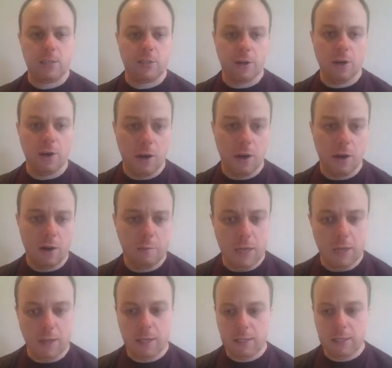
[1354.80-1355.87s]
guitar on my
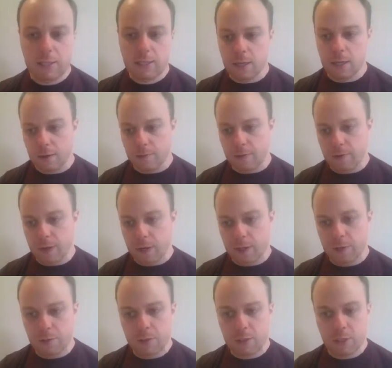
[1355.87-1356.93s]
list of
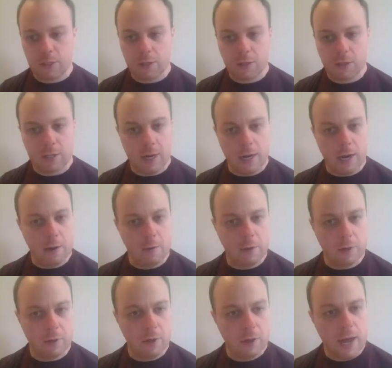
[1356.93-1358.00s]
used guitars that I would
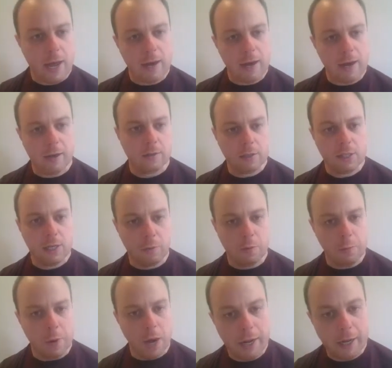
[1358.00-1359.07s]
look at and consider
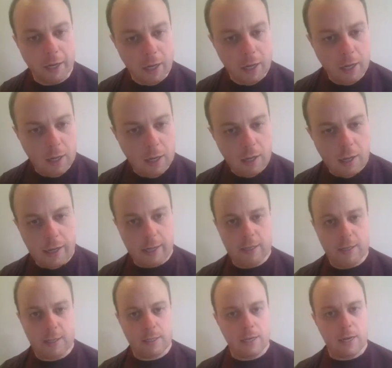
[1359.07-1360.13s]
buying
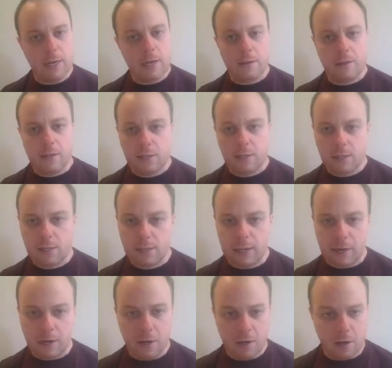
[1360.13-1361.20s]
is this
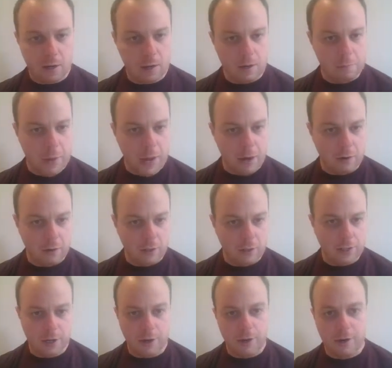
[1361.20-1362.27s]
sticker bound
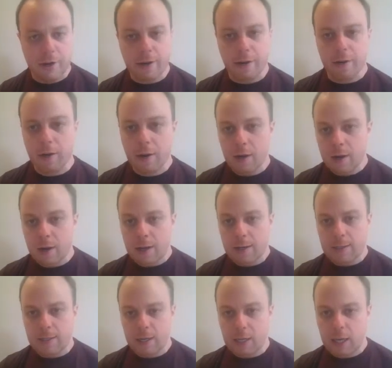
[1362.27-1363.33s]
guitar here. It's
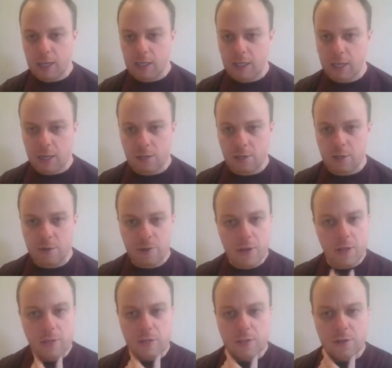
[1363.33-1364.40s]
a Kingston
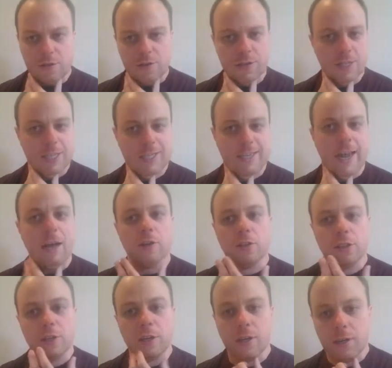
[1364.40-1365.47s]
2002
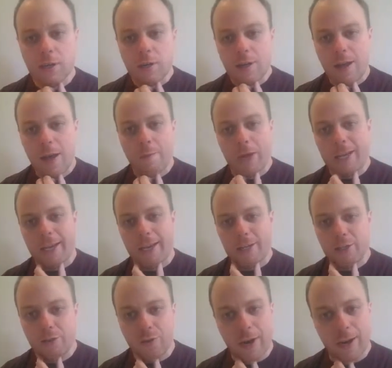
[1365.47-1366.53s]
Nostalgia MIK
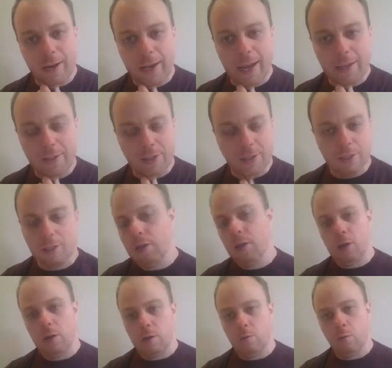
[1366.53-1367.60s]
Stratocaster,
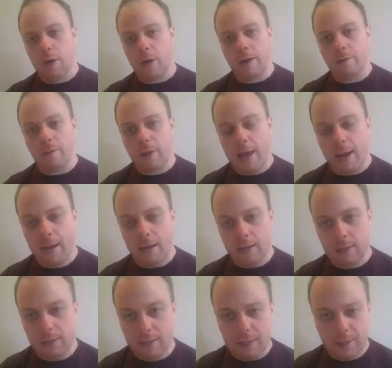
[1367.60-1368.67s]
whatever that
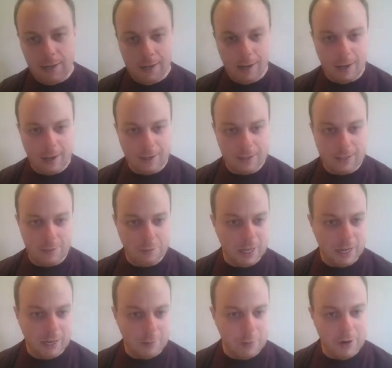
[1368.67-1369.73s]
is. Seems
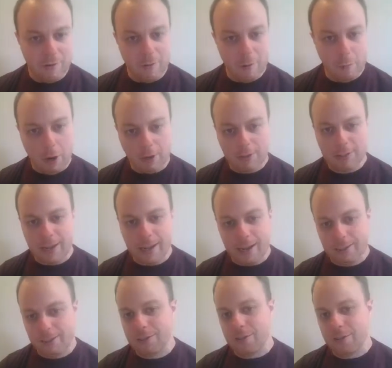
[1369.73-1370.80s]
like a bit of a parts
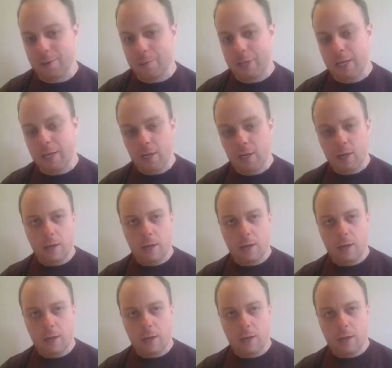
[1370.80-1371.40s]
caster to me.